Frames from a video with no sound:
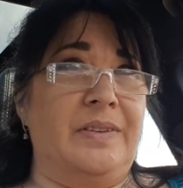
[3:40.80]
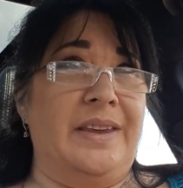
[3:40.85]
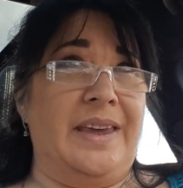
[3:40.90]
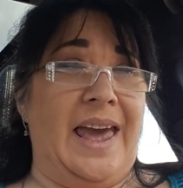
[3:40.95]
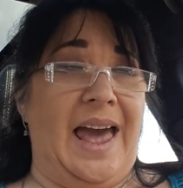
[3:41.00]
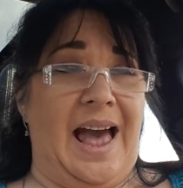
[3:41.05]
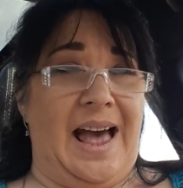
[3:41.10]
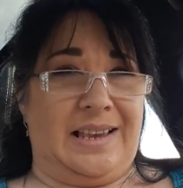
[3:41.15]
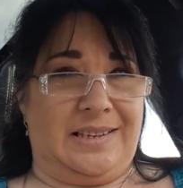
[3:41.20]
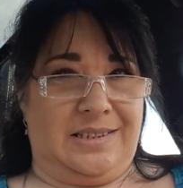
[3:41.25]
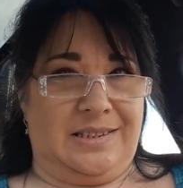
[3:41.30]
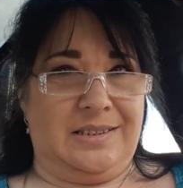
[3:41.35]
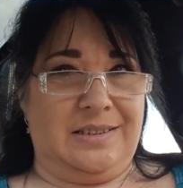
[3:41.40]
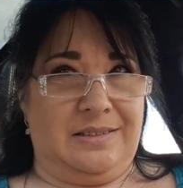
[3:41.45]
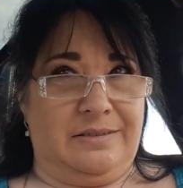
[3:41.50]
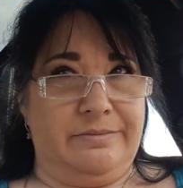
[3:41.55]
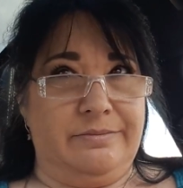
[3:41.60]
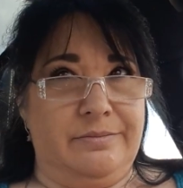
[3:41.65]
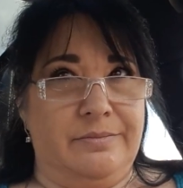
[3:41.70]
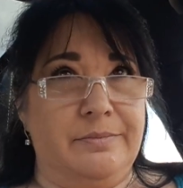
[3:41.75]
gas,
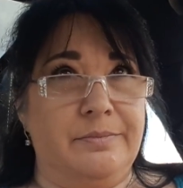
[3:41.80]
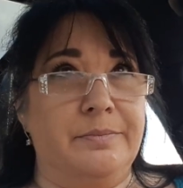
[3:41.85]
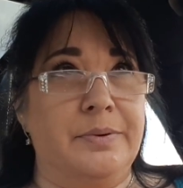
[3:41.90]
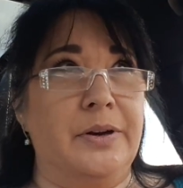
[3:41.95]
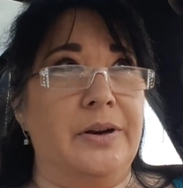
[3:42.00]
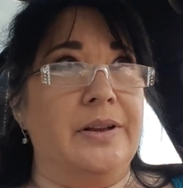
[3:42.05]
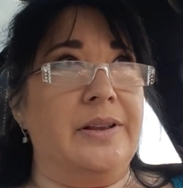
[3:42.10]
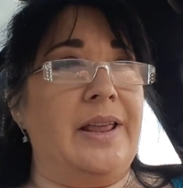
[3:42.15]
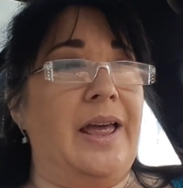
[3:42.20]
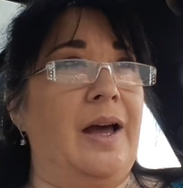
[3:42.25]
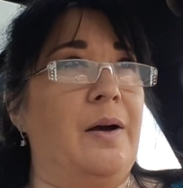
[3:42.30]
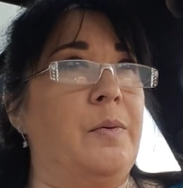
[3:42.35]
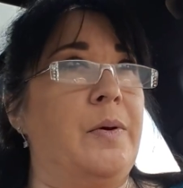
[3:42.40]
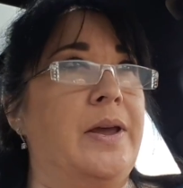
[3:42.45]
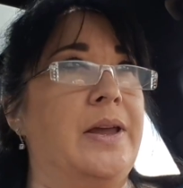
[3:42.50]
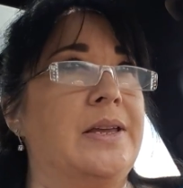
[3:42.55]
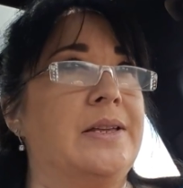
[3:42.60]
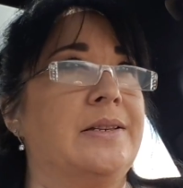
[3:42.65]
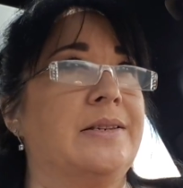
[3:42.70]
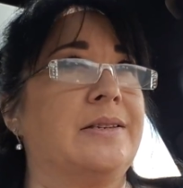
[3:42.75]
put it that
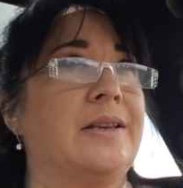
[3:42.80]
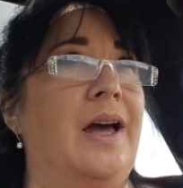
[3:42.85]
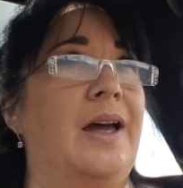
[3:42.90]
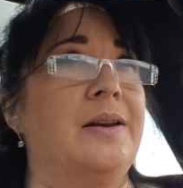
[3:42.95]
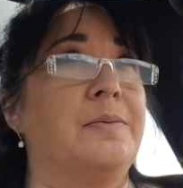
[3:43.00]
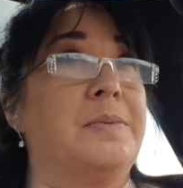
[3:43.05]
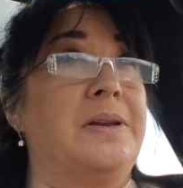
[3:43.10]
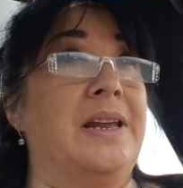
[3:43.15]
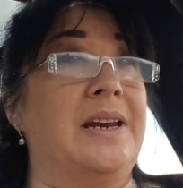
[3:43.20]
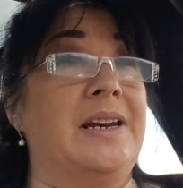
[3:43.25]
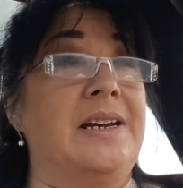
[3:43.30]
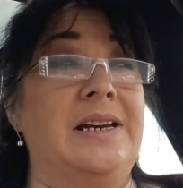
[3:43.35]
way, inside of me,